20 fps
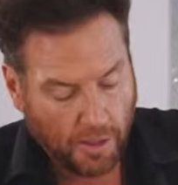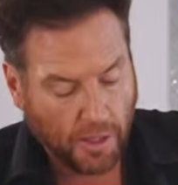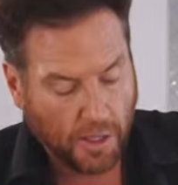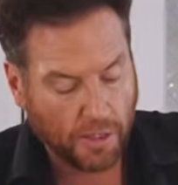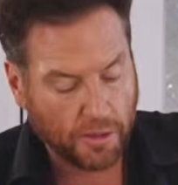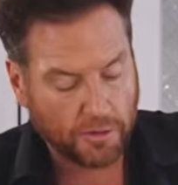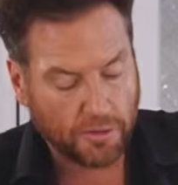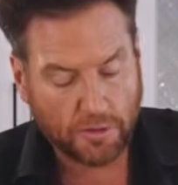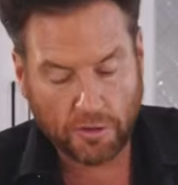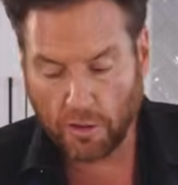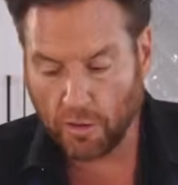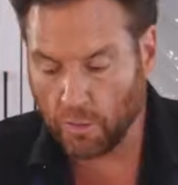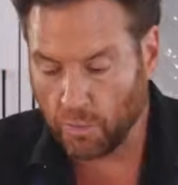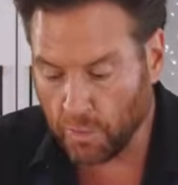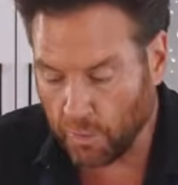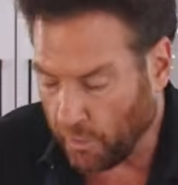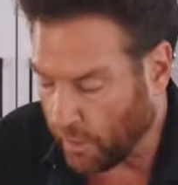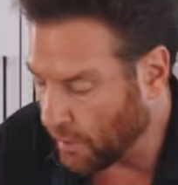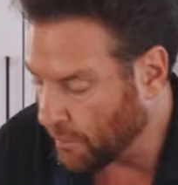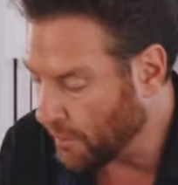and so
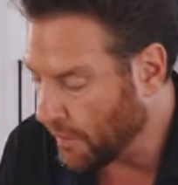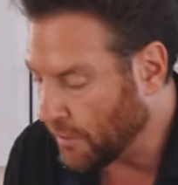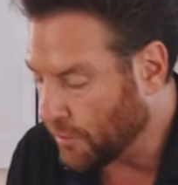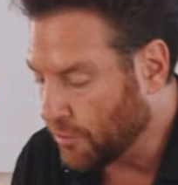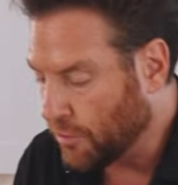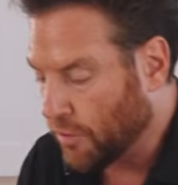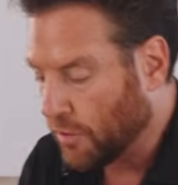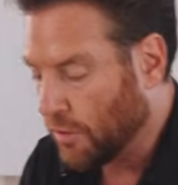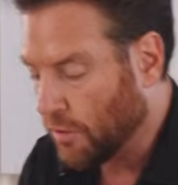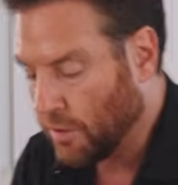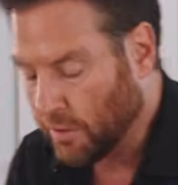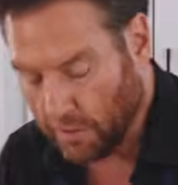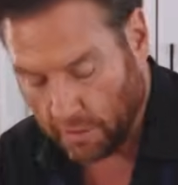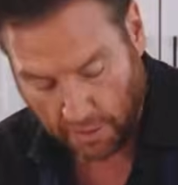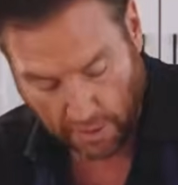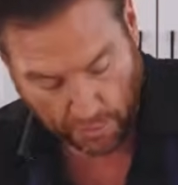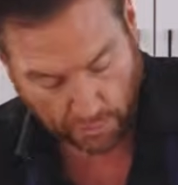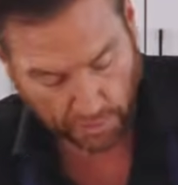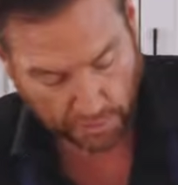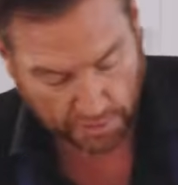we want to make sure
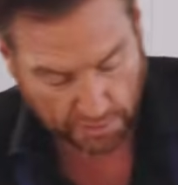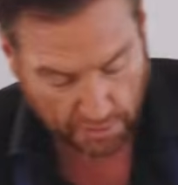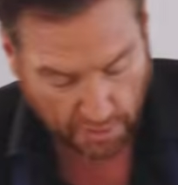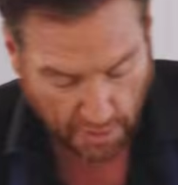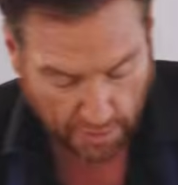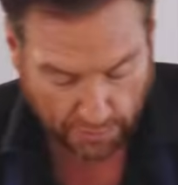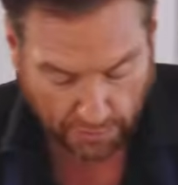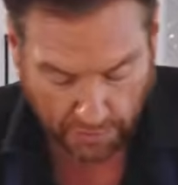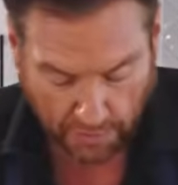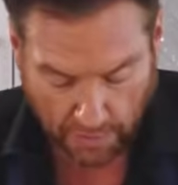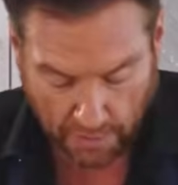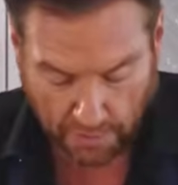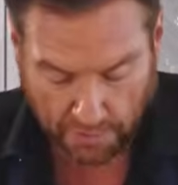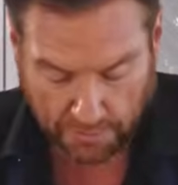that we're saving it.